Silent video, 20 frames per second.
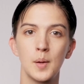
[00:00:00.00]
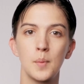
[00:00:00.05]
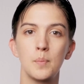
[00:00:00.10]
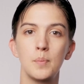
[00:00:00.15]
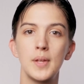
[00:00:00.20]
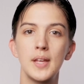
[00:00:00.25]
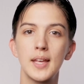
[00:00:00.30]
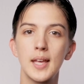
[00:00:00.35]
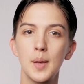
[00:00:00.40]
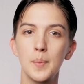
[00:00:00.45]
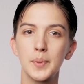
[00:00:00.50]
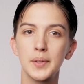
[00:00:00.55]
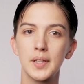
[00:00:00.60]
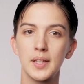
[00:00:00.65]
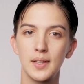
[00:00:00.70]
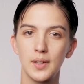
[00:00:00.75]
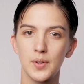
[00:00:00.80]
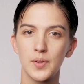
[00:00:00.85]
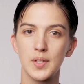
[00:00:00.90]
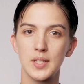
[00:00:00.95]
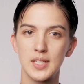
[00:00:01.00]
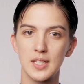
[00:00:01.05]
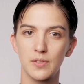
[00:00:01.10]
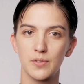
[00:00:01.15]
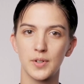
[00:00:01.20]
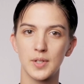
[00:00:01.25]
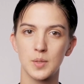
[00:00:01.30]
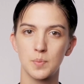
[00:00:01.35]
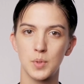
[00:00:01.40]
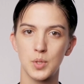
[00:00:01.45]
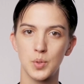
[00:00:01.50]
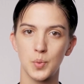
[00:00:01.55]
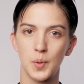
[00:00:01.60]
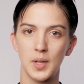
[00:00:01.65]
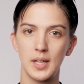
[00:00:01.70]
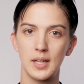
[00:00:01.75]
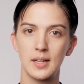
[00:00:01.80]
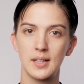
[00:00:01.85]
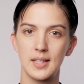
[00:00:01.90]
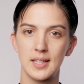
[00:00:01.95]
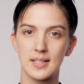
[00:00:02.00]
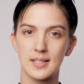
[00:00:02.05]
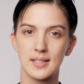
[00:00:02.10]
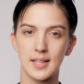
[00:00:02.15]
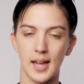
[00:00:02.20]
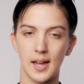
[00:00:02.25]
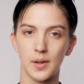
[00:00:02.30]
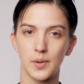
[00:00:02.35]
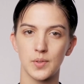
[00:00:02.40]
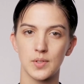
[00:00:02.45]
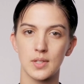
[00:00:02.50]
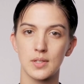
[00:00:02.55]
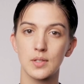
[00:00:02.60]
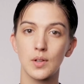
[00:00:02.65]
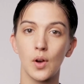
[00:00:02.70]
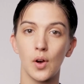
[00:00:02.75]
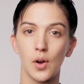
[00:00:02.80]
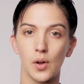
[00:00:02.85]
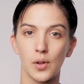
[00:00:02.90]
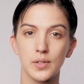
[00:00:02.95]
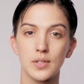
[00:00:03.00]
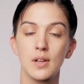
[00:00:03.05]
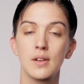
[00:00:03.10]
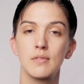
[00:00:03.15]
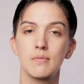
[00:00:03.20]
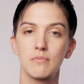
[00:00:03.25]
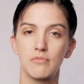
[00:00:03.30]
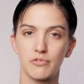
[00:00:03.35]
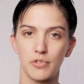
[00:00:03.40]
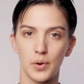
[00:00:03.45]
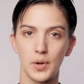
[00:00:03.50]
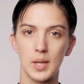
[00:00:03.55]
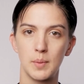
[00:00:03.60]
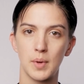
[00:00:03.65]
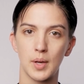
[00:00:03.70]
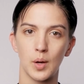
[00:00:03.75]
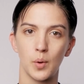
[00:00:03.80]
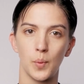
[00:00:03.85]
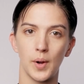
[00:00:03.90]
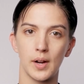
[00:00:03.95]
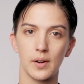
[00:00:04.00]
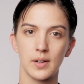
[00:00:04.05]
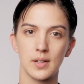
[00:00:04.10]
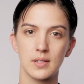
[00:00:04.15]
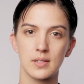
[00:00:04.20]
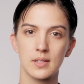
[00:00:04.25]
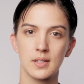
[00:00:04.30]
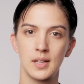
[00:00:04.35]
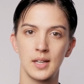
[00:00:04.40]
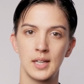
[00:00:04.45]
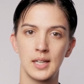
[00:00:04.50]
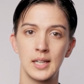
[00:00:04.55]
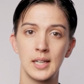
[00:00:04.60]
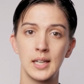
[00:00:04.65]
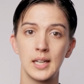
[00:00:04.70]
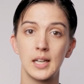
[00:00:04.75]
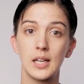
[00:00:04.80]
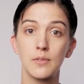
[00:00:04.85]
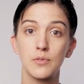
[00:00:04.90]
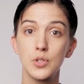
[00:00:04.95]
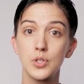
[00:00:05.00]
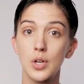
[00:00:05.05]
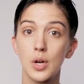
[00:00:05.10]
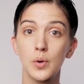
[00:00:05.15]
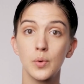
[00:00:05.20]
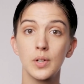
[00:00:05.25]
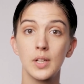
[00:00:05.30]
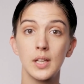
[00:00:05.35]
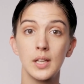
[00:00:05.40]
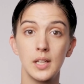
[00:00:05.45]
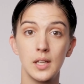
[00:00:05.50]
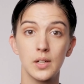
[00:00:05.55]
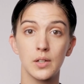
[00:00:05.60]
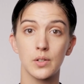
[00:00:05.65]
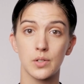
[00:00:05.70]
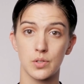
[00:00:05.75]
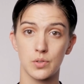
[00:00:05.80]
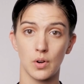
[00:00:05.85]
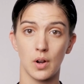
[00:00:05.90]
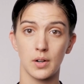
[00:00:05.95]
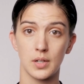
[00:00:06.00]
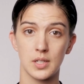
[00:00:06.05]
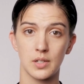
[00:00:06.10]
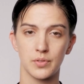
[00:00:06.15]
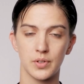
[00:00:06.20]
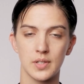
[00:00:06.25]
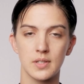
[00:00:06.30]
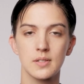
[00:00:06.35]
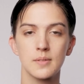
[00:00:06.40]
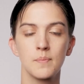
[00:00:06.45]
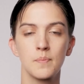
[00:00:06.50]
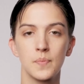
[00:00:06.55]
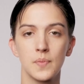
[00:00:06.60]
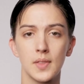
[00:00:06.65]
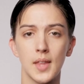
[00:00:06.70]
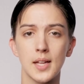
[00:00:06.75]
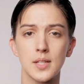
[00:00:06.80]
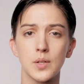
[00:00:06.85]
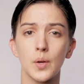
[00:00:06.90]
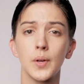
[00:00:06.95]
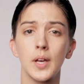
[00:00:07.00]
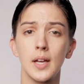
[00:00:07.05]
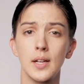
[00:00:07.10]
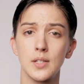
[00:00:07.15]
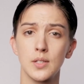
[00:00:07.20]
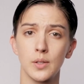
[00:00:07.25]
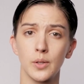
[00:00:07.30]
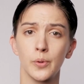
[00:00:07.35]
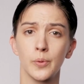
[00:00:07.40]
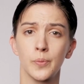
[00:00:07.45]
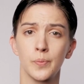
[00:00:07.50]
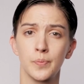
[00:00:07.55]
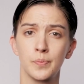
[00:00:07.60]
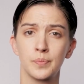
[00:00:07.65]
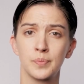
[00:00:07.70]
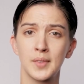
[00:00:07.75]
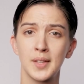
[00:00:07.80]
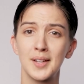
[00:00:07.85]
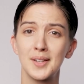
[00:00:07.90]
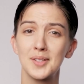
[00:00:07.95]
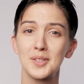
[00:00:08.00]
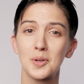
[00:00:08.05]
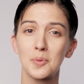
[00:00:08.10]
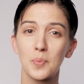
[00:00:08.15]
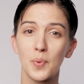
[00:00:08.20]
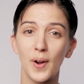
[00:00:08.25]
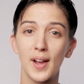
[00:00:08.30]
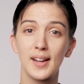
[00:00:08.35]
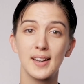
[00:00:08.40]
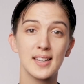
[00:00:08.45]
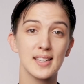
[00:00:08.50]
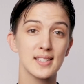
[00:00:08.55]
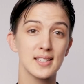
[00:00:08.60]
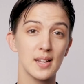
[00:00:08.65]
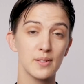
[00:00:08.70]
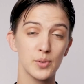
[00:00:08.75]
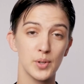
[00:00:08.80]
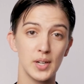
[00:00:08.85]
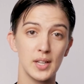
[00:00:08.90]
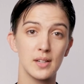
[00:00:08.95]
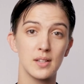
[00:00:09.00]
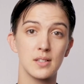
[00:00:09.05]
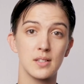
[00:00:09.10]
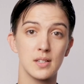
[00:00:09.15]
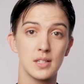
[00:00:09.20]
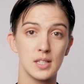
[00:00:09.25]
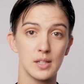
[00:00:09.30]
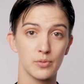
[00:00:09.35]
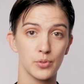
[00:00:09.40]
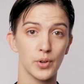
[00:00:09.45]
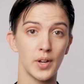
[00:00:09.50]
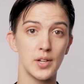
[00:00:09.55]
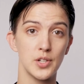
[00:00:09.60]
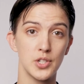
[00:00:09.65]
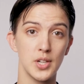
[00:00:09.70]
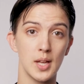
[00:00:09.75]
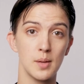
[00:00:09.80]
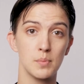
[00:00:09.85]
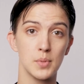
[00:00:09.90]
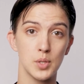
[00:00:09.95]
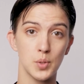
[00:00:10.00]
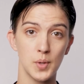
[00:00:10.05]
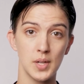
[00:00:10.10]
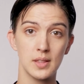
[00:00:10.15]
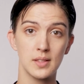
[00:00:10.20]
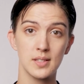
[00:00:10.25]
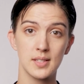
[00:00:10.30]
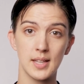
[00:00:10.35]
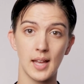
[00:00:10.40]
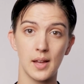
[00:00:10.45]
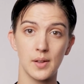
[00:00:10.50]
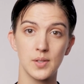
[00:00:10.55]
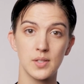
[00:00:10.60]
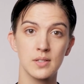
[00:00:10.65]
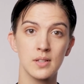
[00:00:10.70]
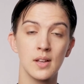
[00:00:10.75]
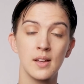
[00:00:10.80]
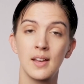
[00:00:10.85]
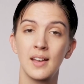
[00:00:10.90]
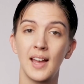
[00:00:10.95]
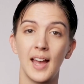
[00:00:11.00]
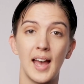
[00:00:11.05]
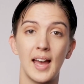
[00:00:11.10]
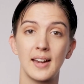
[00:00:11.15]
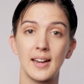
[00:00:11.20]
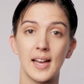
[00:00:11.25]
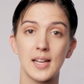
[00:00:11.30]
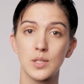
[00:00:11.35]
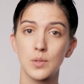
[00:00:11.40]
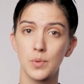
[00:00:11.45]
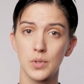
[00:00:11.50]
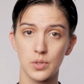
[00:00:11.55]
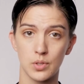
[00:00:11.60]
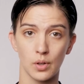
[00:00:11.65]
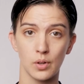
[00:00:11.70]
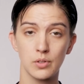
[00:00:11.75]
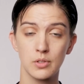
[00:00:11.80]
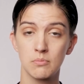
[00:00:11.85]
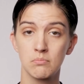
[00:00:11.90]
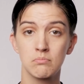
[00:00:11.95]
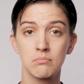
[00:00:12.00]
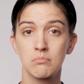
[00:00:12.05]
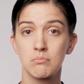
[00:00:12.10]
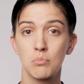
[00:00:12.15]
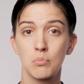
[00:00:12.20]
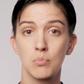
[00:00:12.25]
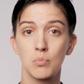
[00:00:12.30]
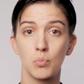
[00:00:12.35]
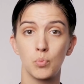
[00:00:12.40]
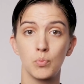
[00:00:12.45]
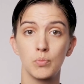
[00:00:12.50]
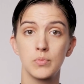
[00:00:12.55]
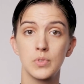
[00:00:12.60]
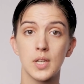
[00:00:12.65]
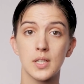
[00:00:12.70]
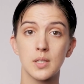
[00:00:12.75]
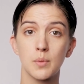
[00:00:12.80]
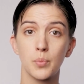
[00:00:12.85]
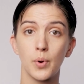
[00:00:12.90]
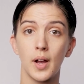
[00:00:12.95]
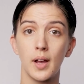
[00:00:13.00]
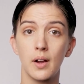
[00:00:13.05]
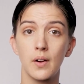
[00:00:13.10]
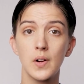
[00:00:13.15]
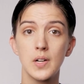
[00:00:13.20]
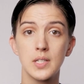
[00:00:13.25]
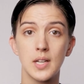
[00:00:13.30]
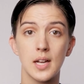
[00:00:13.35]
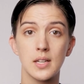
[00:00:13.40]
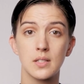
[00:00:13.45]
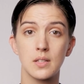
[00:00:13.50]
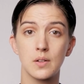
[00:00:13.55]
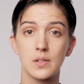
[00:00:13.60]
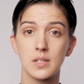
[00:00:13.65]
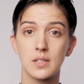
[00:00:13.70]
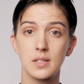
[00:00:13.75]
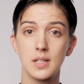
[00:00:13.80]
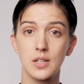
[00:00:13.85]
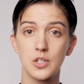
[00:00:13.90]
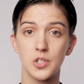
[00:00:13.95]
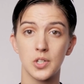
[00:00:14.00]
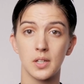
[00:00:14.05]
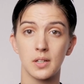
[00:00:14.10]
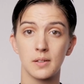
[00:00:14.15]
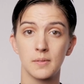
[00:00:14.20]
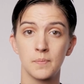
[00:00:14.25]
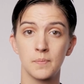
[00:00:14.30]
Being able to hear the difference between these sounds is called phonemic awareness. If you don't hear a strong difference, that's okay too. Your brain has never needed to differentiate between the sounds, and as a result, doesn't prioritize their distinction.